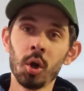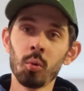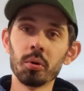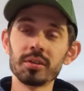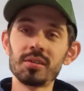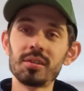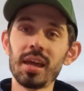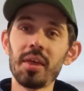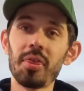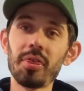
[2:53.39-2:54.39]
would
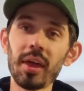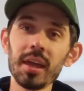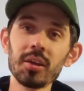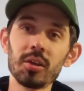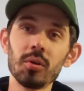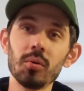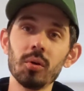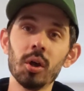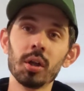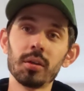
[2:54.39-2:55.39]
say thank you
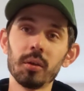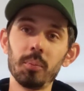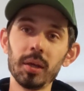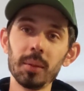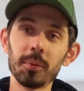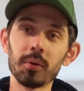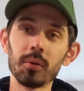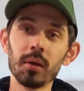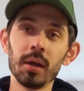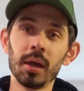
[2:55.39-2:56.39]
to the
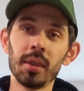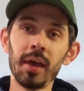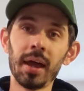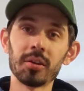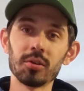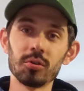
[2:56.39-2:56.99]
people that